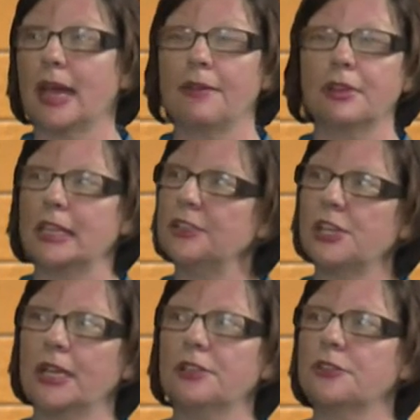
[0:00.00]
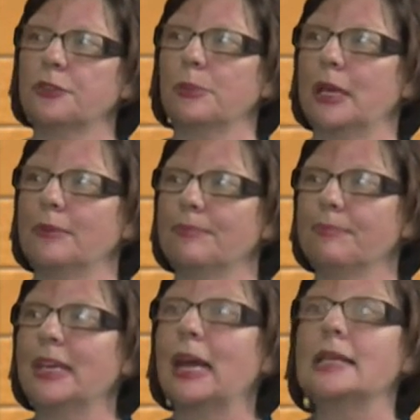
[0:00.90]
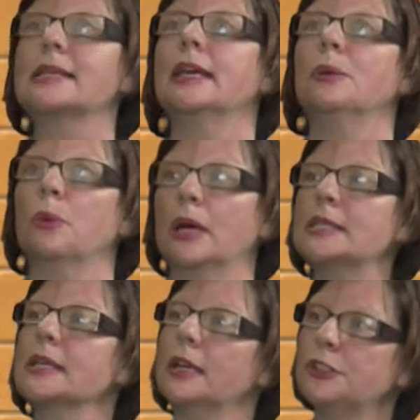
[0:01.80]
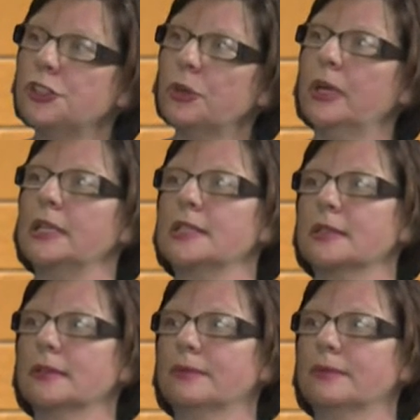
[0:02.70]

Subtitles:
everything changed for me because it was a choice.